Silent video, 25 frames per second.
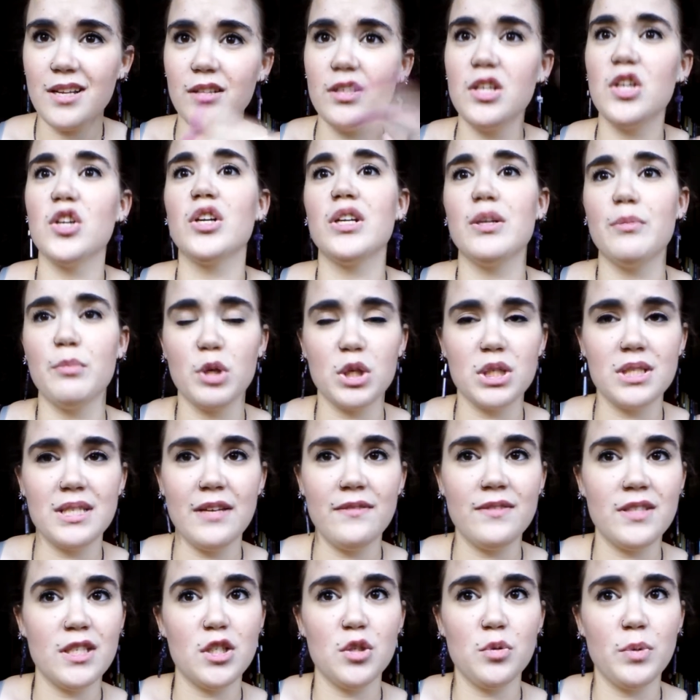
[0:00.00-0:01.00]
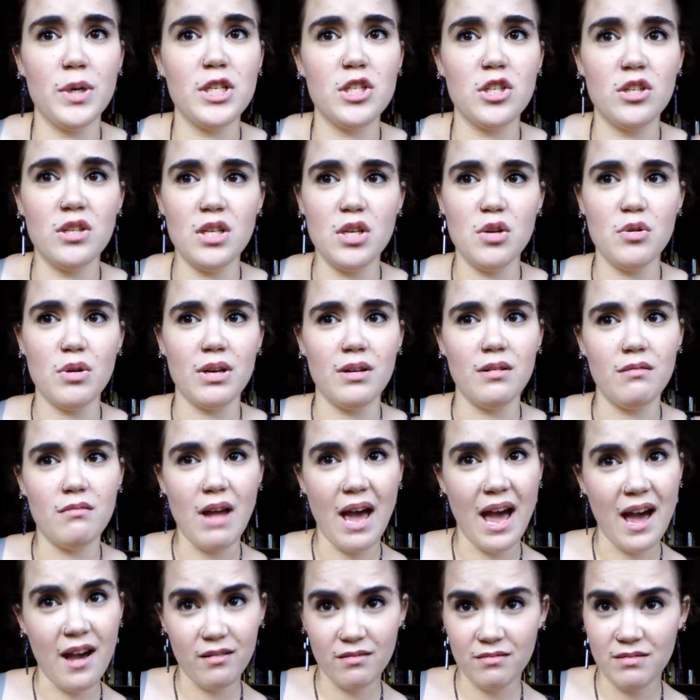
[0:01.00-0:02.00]
you're in a more safe situation that you can
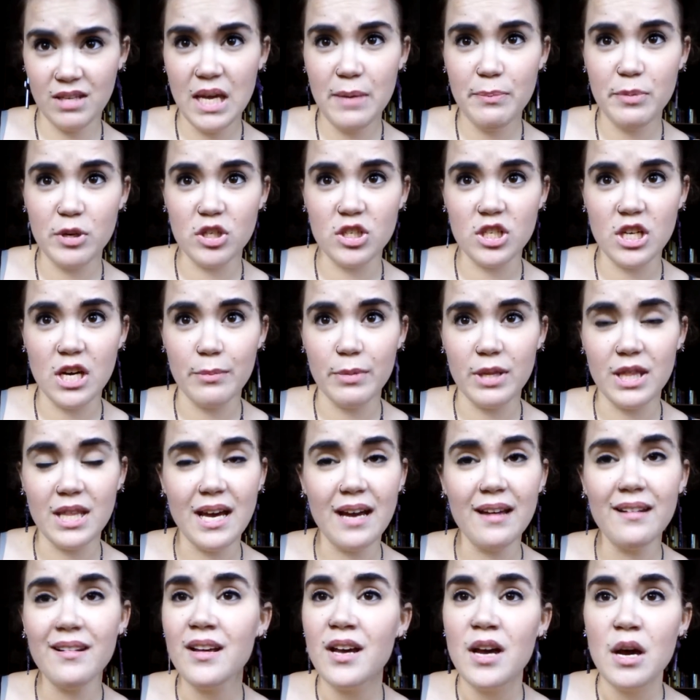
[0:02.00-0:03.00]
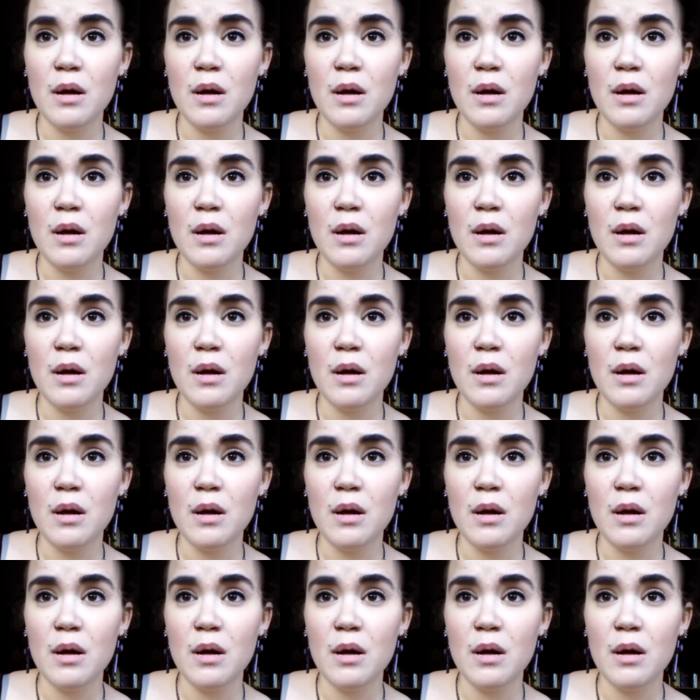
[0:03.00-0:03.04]
keep your job in that.